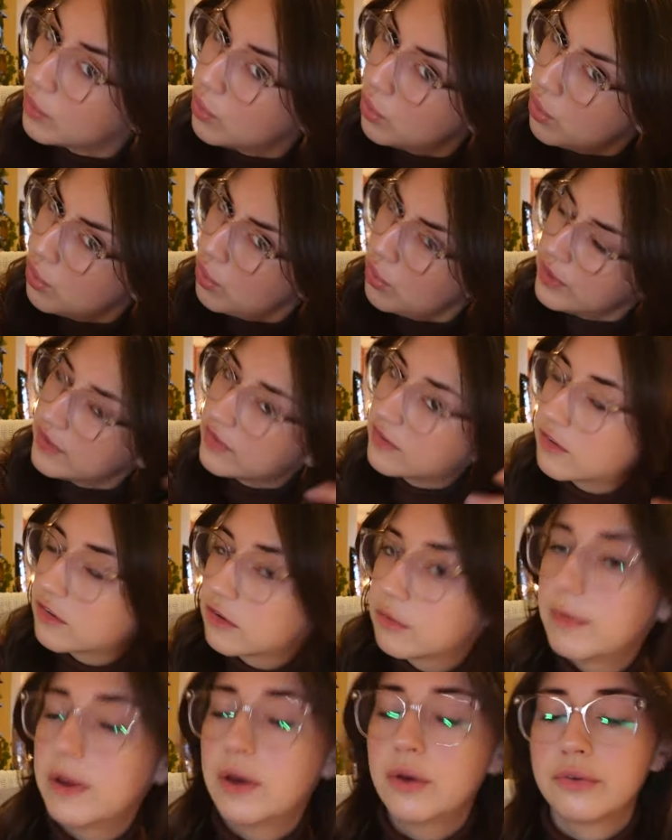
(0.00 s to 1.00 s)
Ooh, it
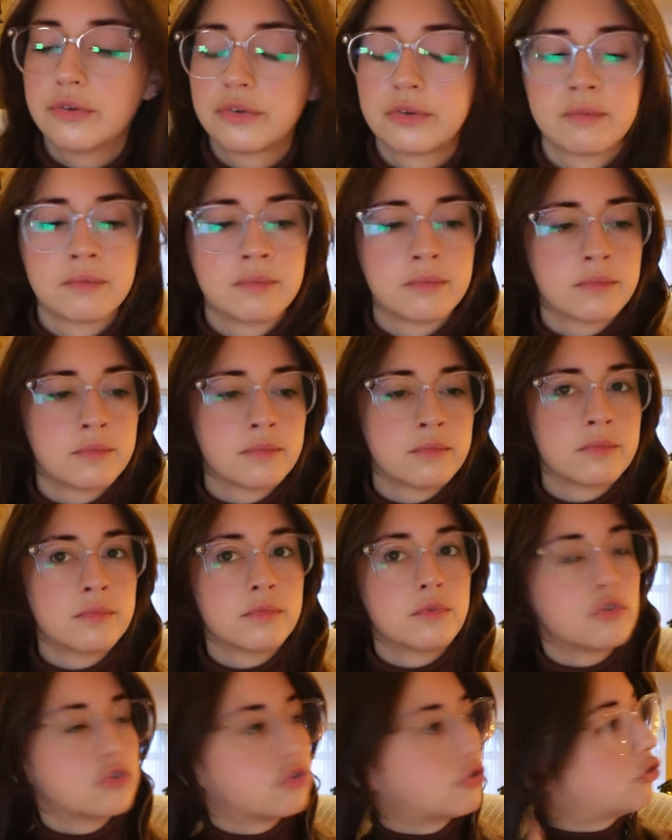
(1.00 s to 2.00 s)
smells
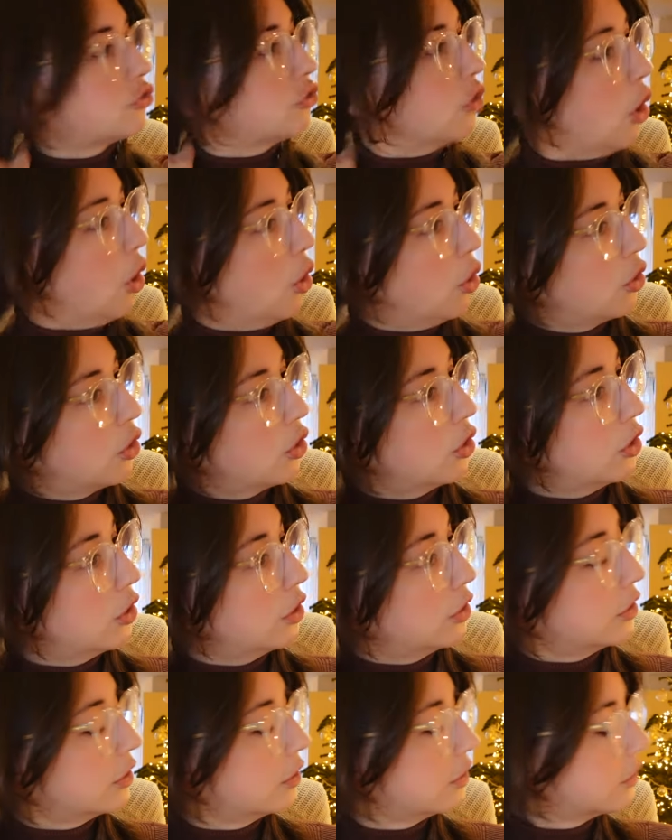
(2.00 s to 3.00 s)
so
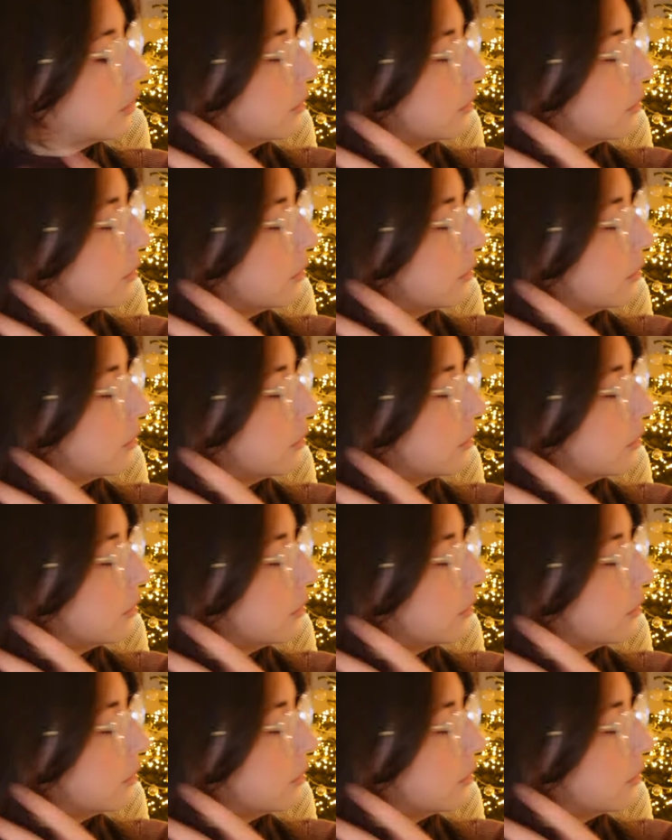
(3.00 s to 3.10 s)
good.